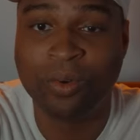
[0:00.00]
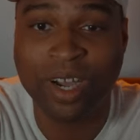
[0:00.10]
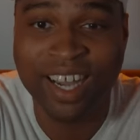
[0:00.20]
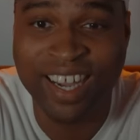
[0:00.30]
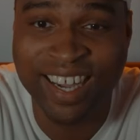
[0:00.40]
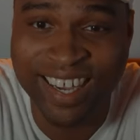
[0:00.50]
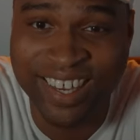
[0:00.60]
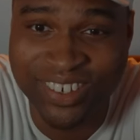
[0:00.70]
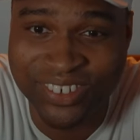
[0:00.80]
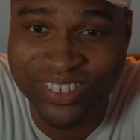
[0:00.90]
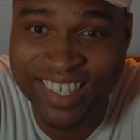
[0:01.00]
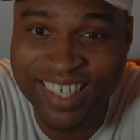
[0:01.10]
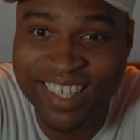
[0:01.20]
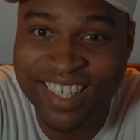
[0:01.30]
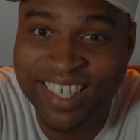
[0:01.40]
Wow.
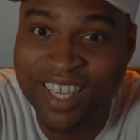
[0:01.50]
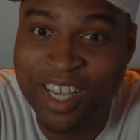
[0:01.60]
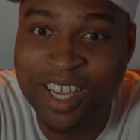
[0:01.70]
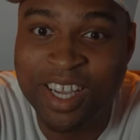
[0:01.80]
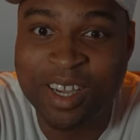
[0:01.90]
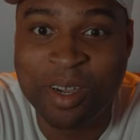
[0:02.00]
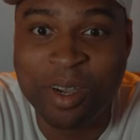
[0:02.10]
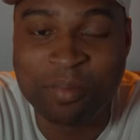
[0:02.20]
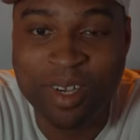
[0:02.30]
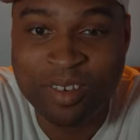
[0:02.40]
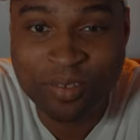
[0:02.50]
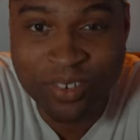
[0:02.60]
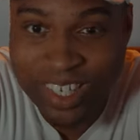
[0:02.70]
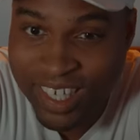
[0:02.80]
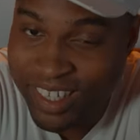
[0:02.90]
My
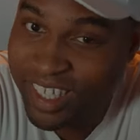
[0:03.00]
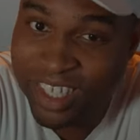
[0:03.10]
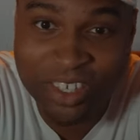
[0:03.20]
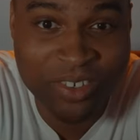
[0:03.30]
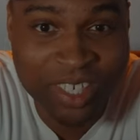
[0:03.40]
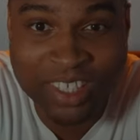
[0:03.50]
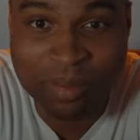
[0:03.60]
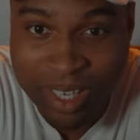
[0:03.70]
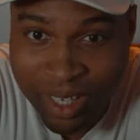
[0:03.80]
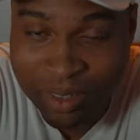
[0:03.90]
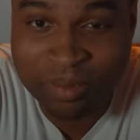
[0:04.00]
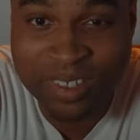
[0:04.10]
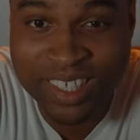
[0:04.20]
friend, I think you need some help.